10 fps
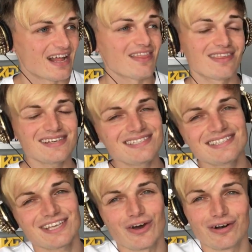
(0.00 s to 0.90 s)
This is
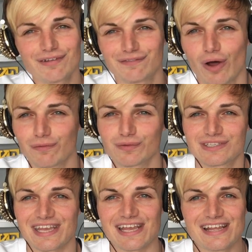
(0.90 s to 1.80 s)
a kind of
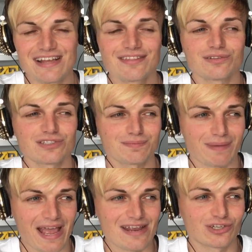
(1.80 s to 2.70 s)
novelty that
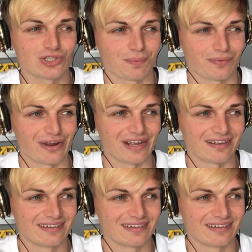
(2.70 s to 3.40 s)
Spain should bring.